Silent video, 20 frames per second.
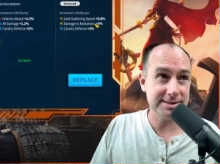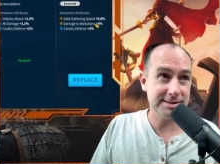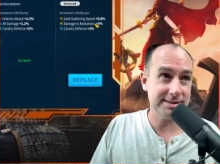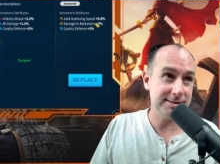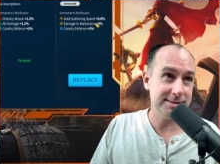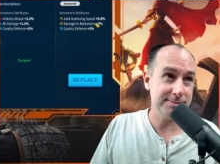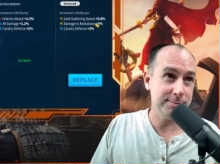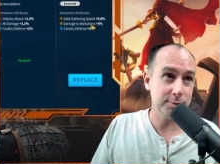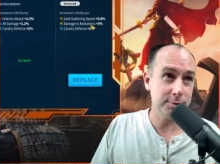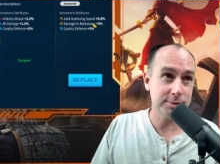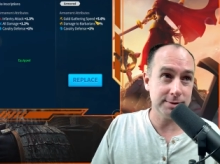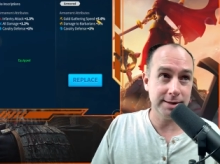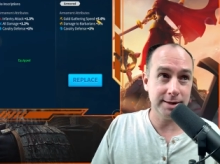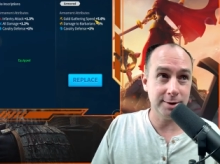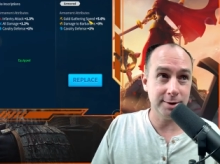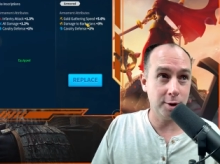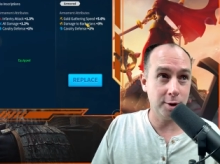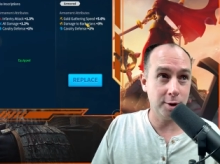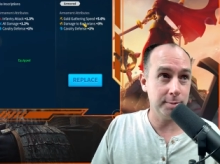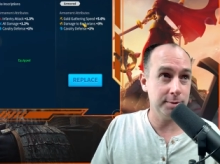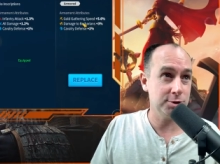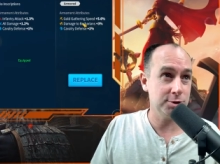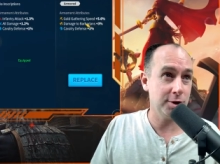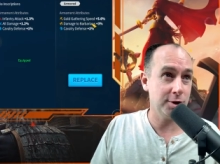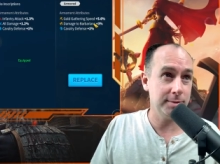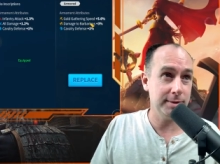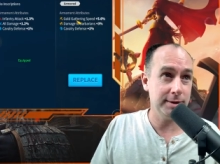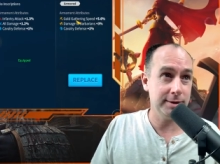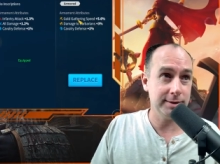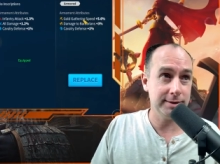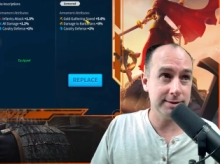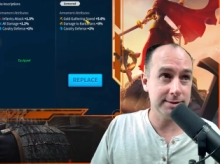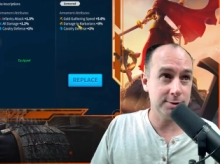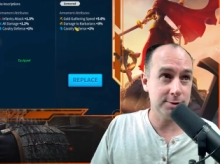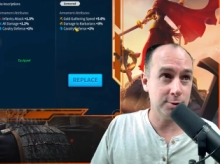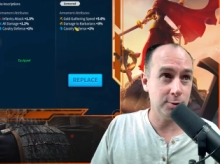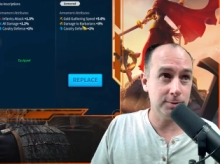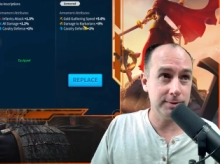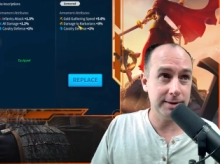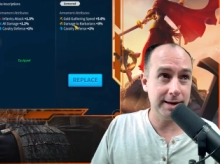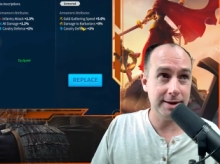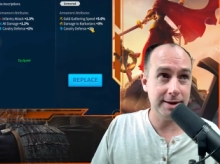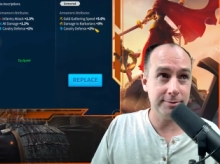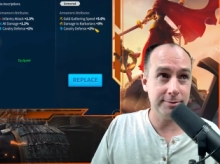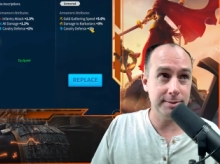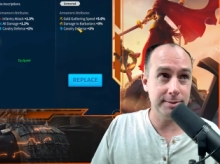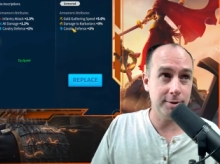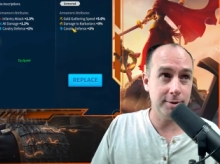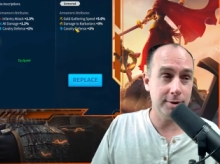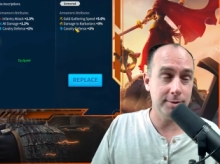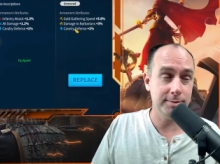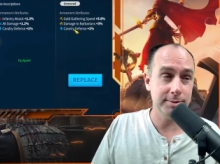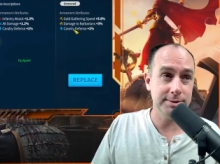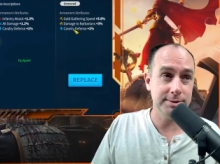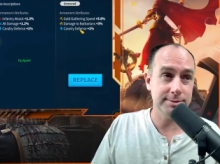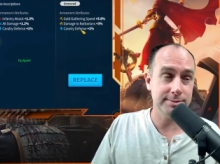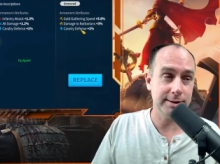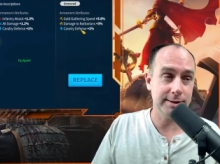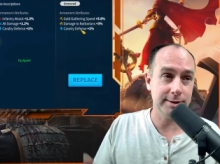This is mostly a garbage argument. Look at this gold gathering barbage.